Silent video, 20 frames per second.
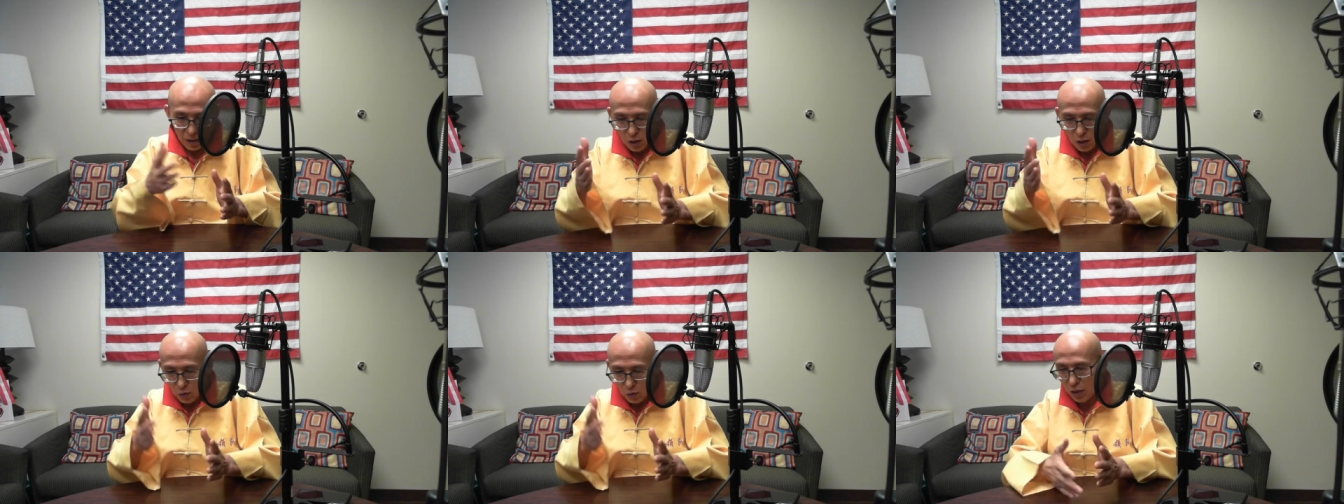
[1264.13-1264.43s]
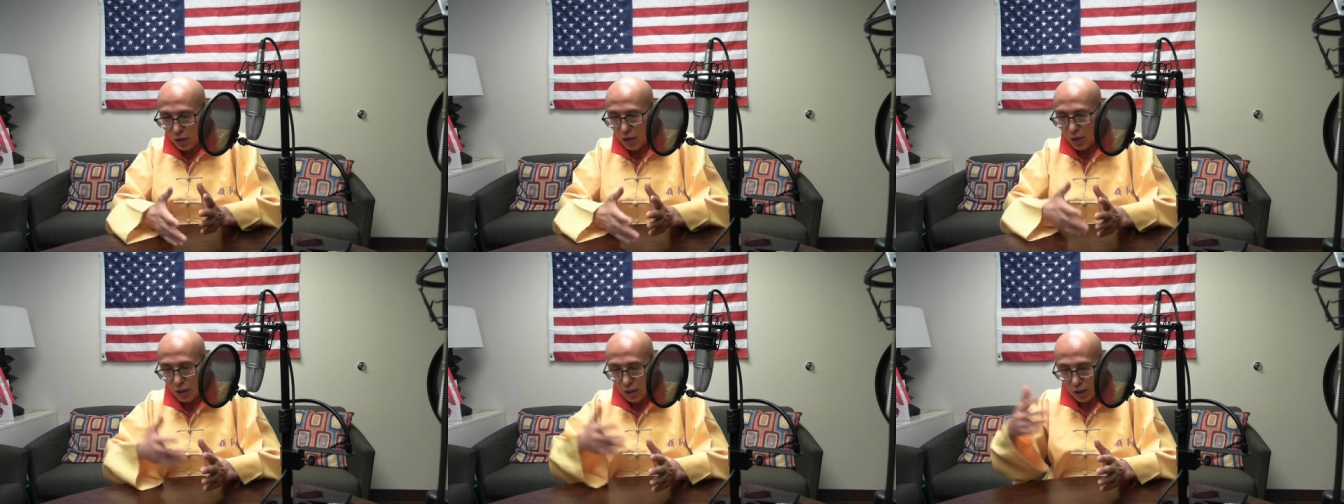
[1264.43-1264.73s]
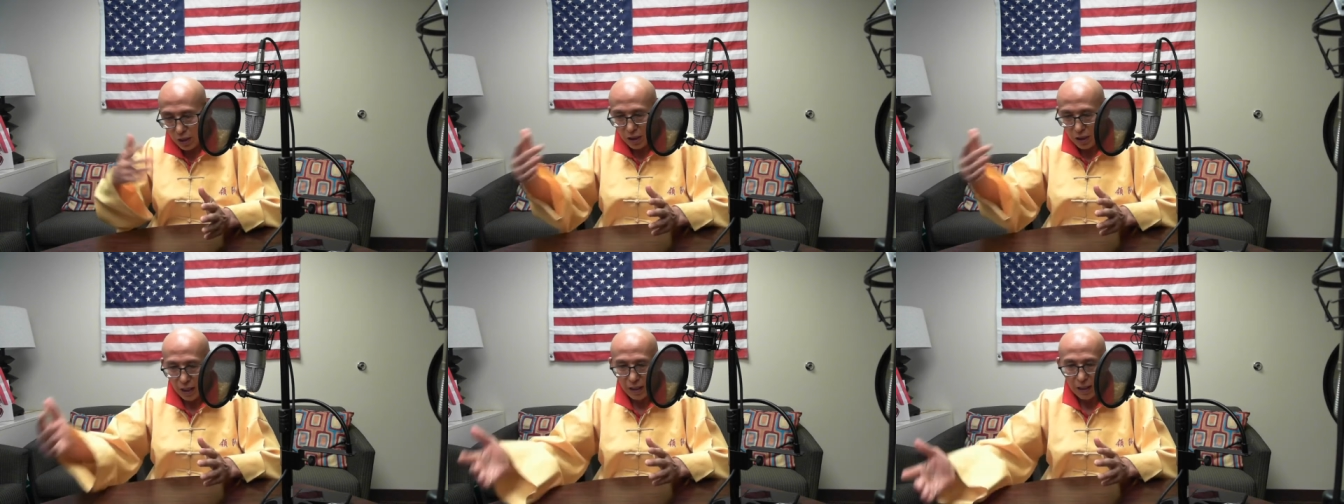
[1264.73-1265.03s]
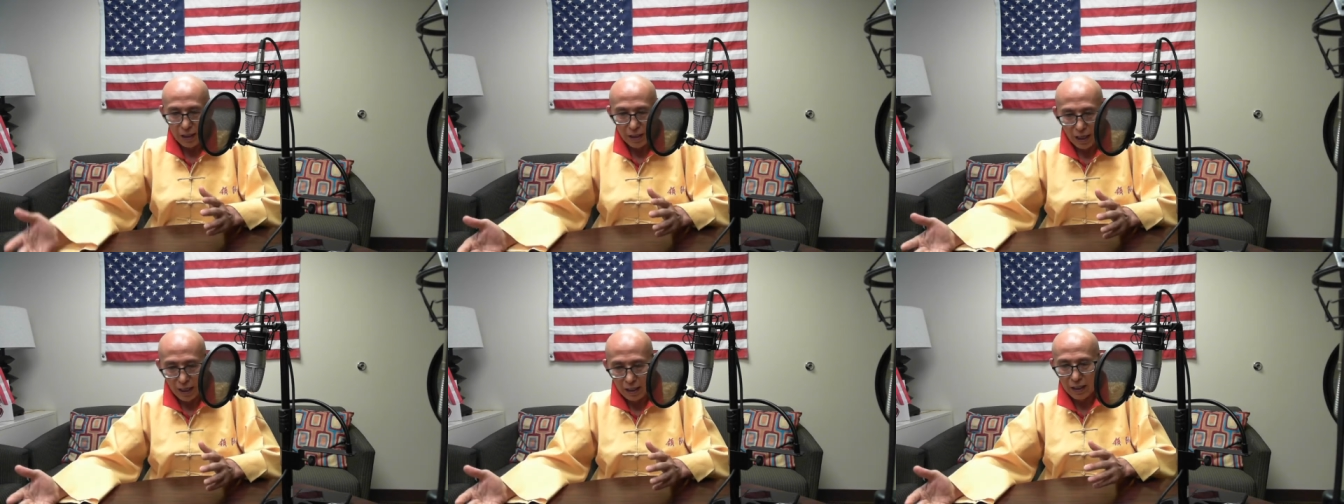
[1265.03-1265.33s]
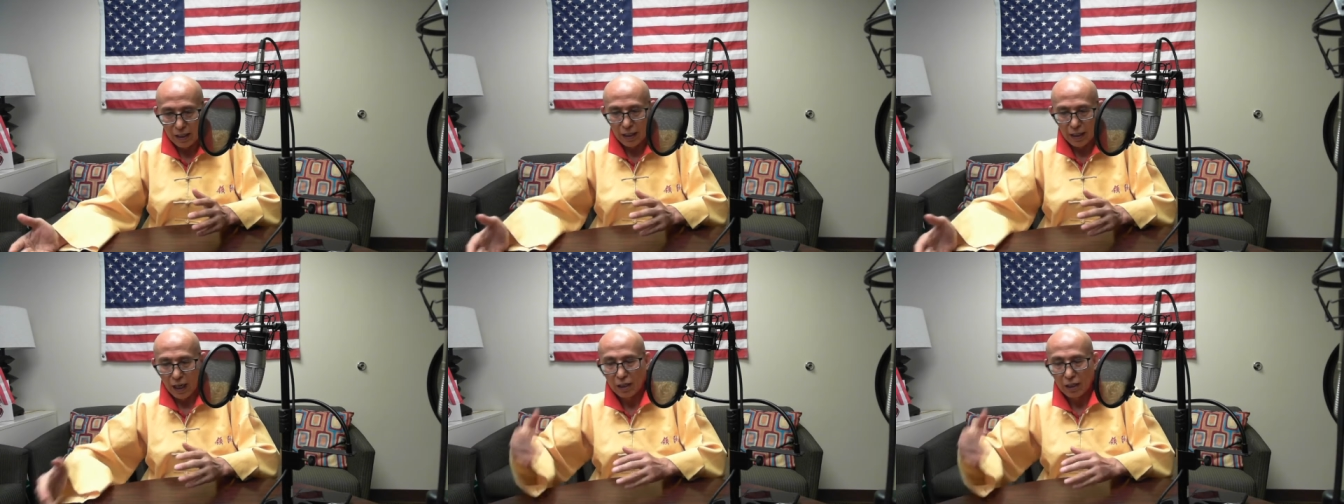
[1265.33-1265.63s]
20 years later,
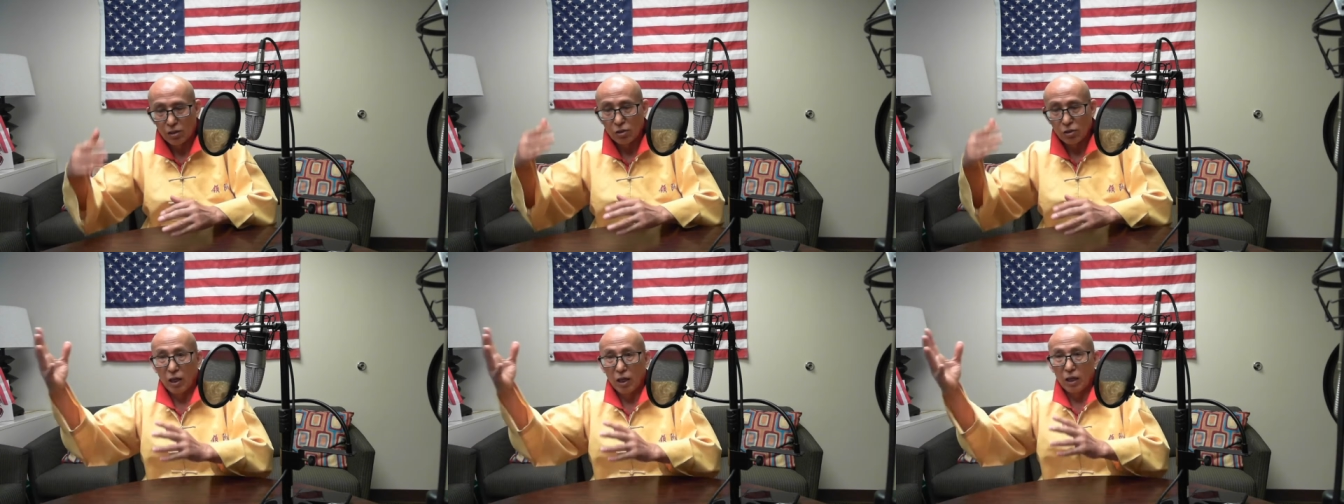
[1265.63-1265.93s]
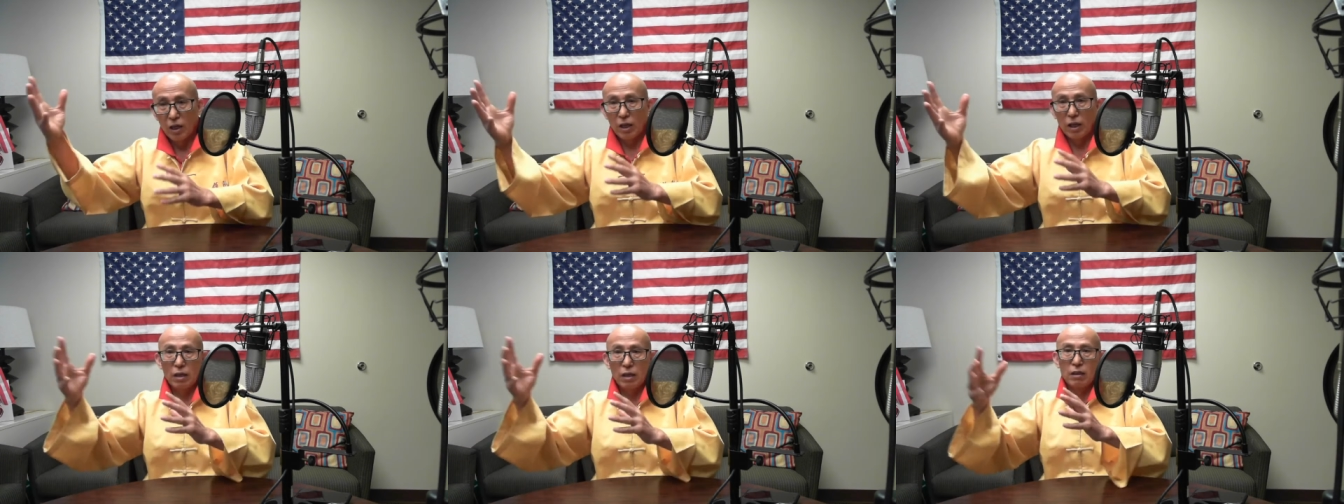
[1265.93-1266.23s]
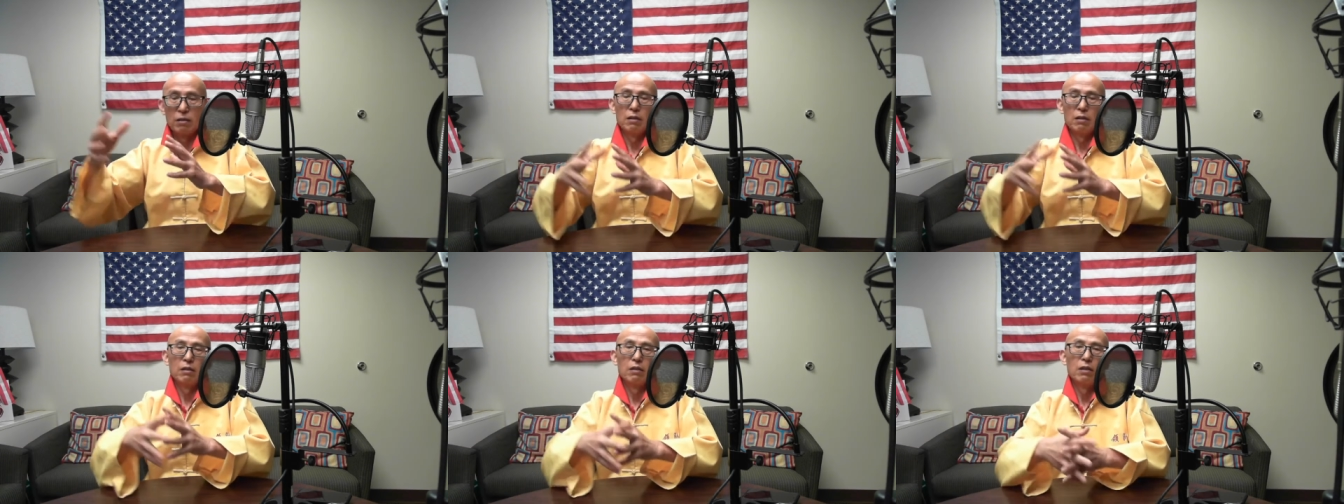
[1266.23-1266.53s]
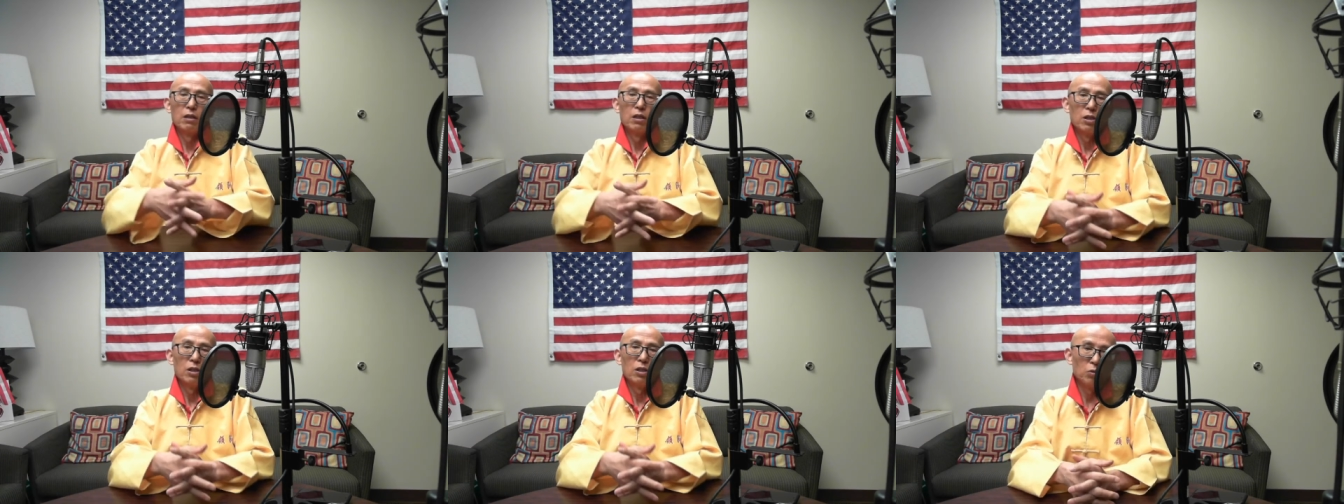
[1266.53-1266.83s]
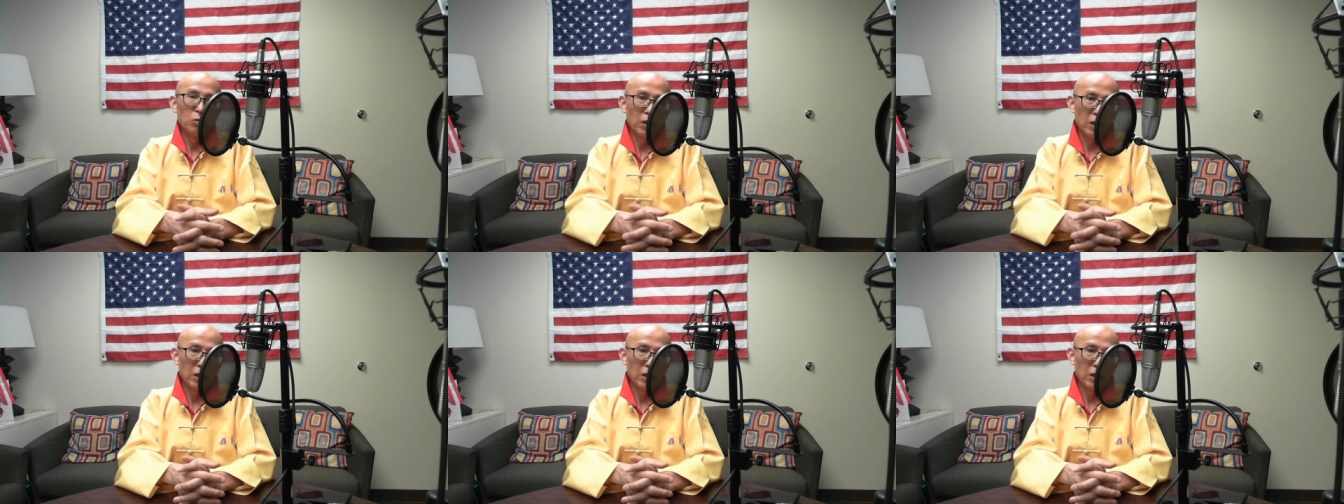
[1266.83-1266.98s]
99 she won it. She won